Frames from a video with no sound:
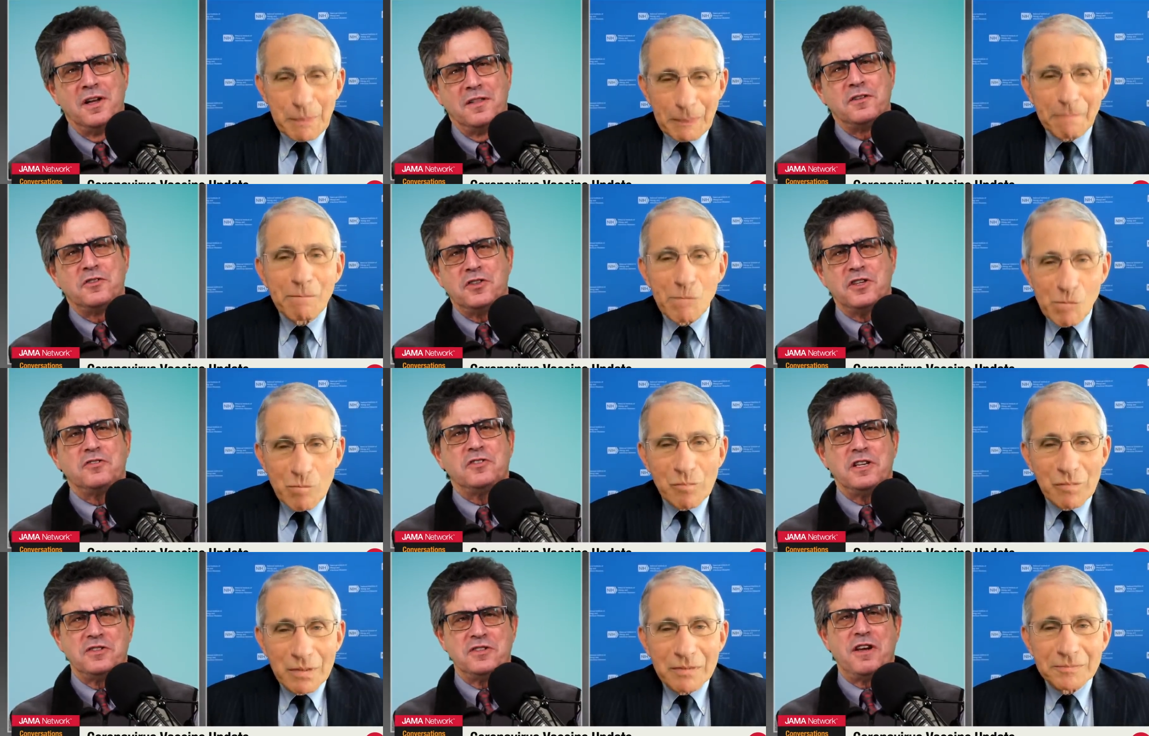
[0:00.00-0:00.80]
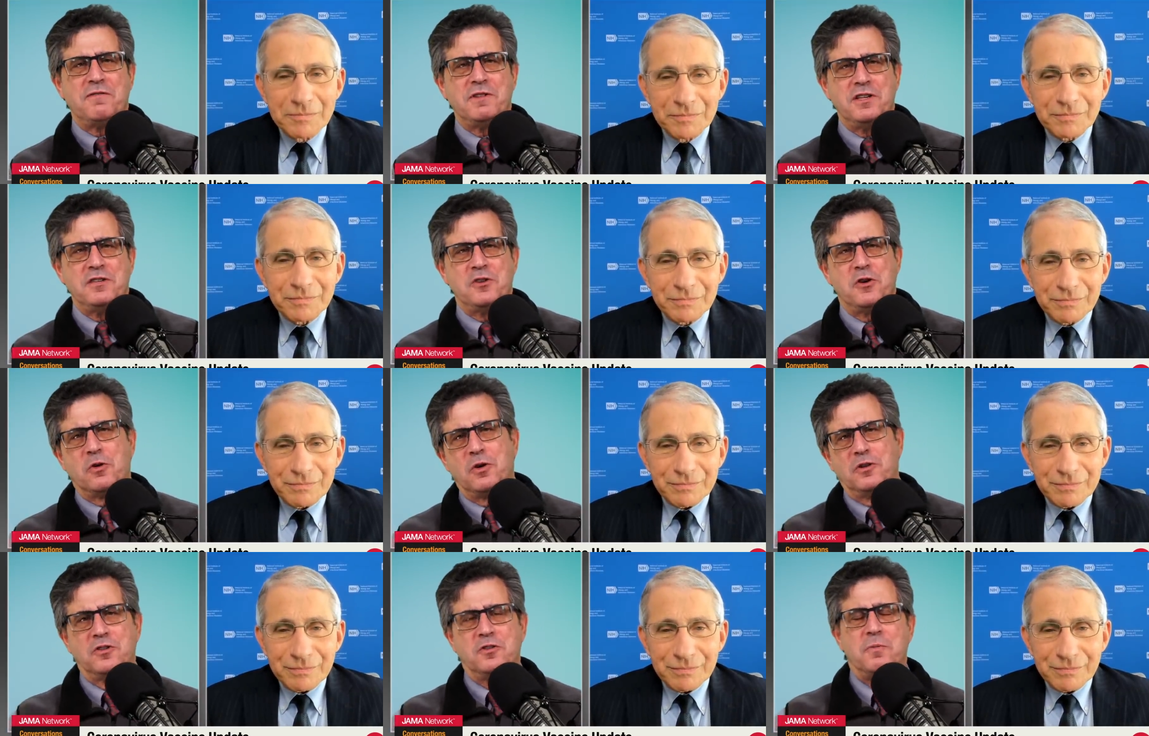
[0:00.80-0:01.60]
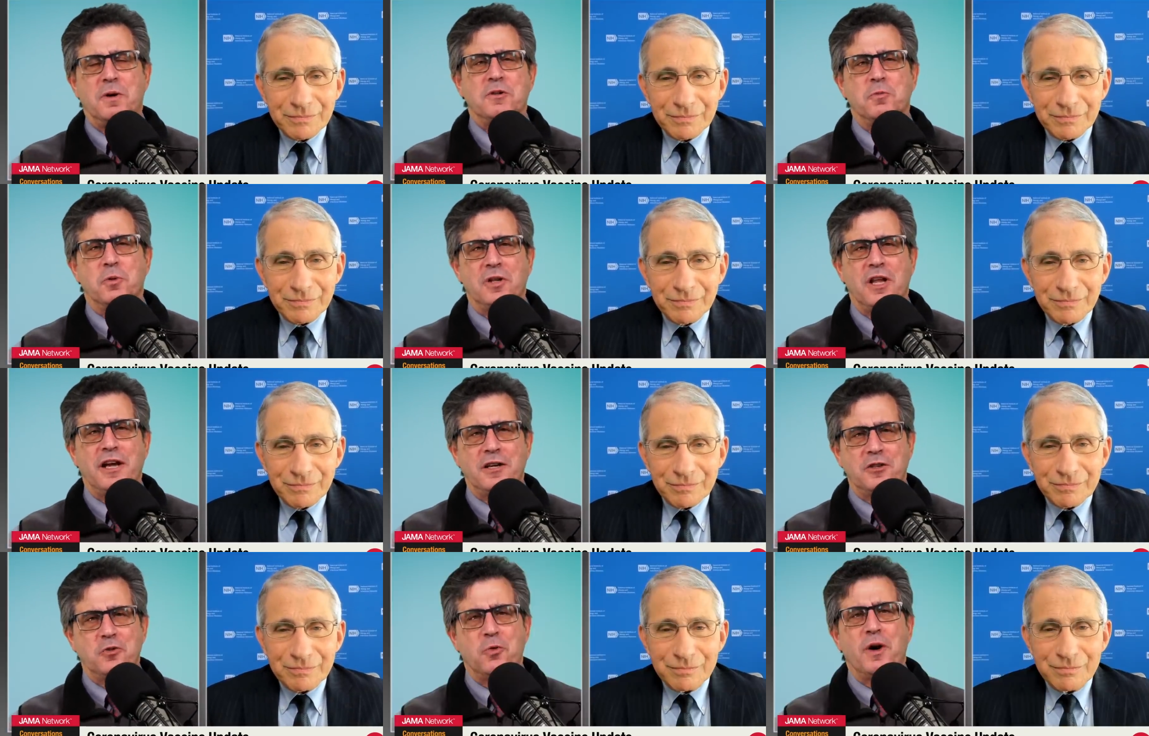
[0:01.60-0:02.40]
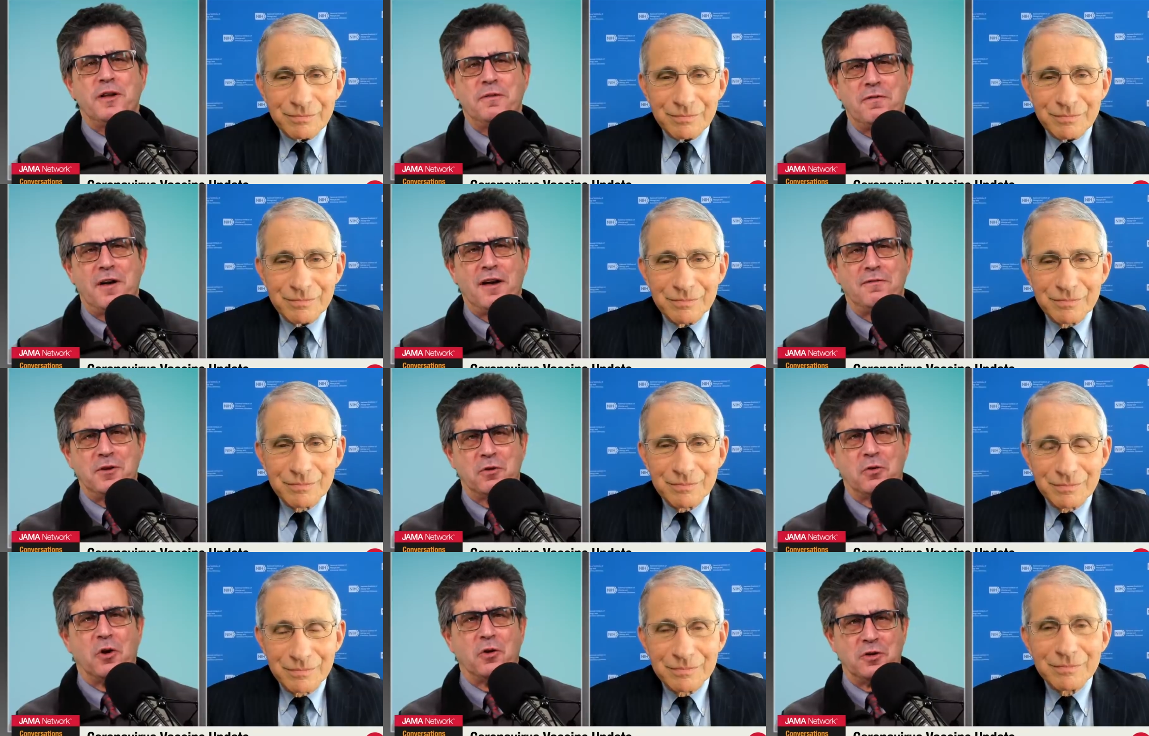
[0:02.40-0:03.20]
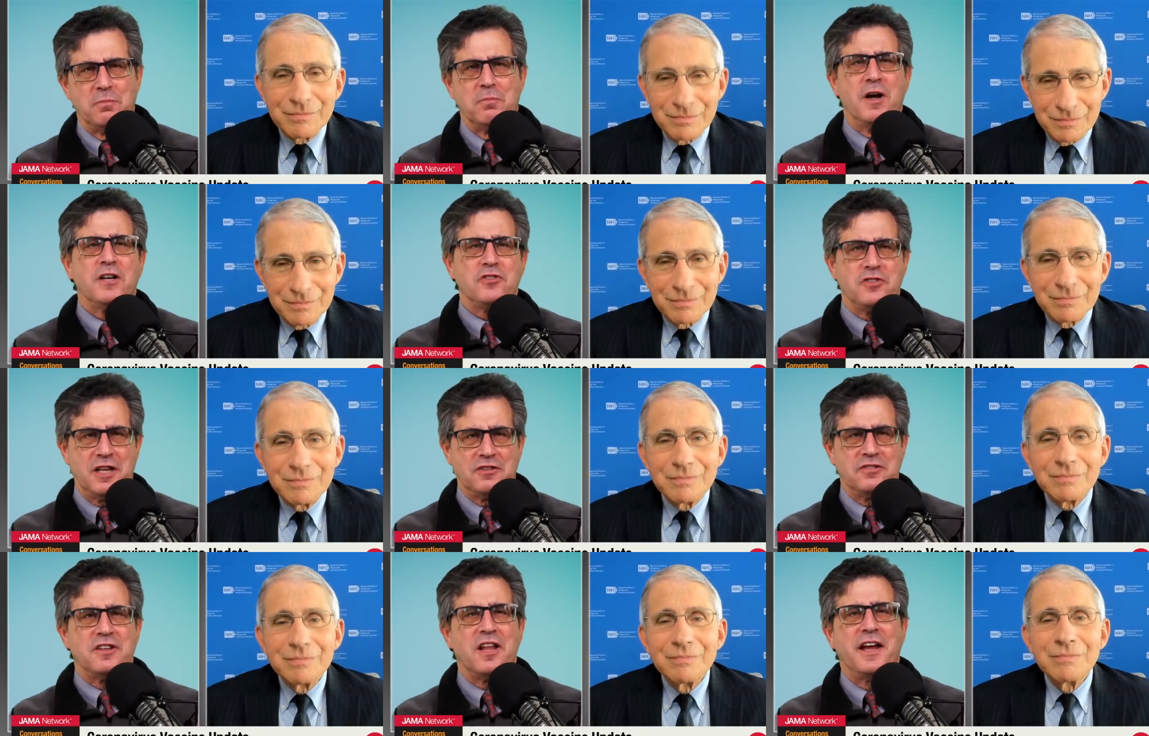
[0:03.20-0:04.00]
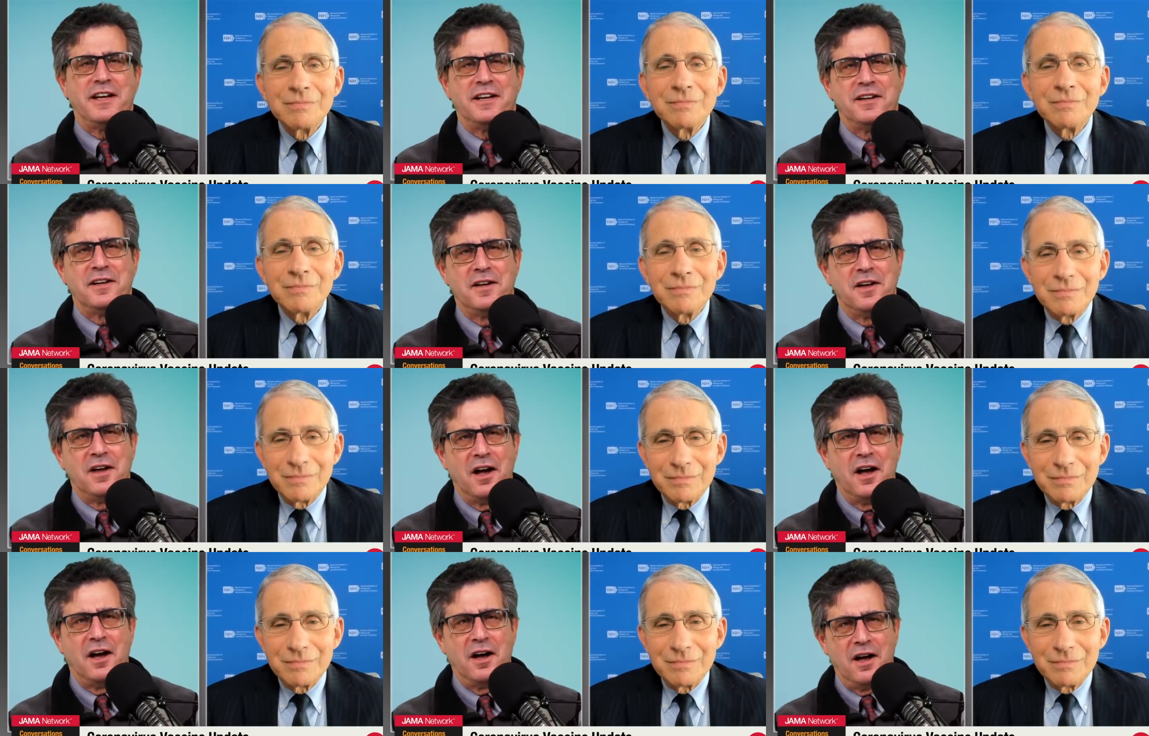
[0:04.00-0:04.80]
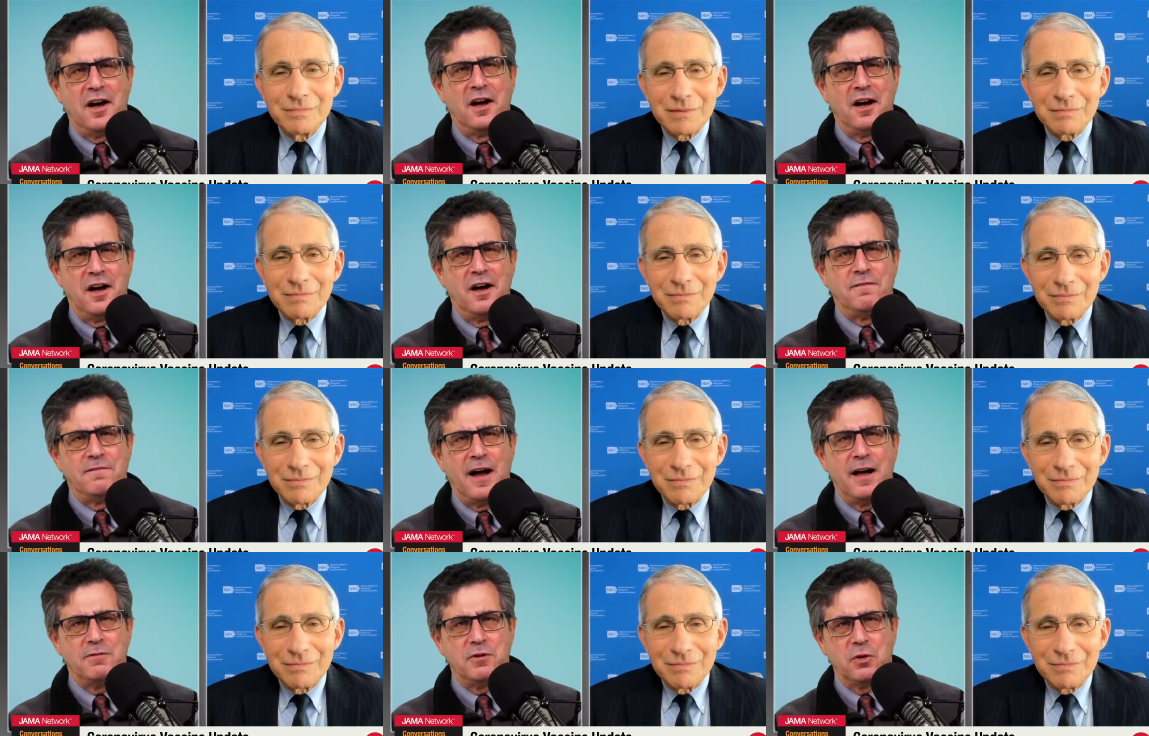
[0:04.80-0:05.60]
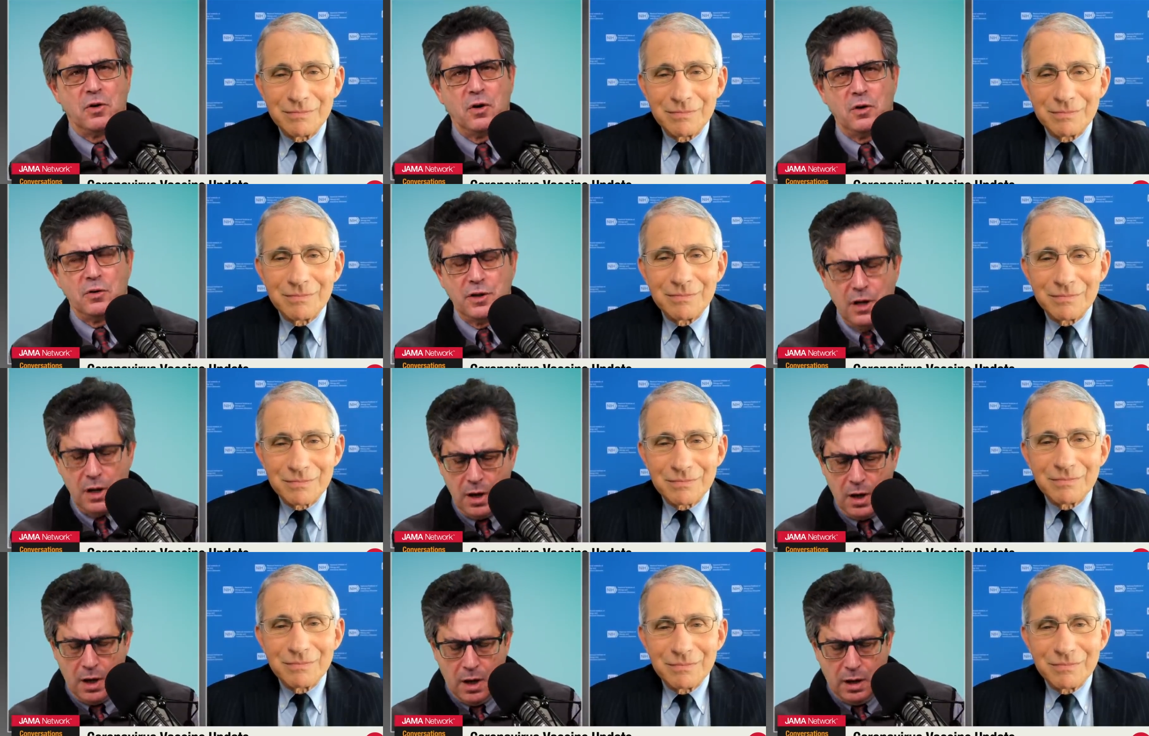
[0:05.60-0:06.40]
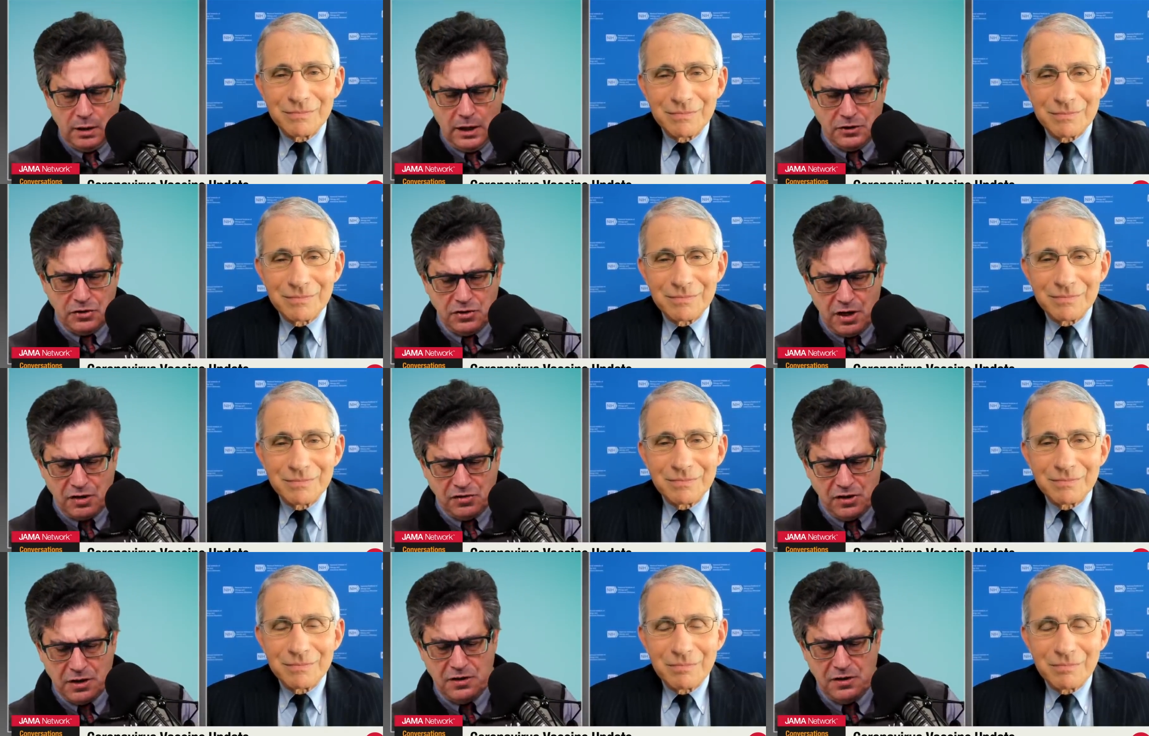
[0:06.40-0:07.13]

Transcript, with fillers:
Speaker 1: The 16, 17 year old is much more like a 25 year old and much less like uh, a, a five year old. Let's just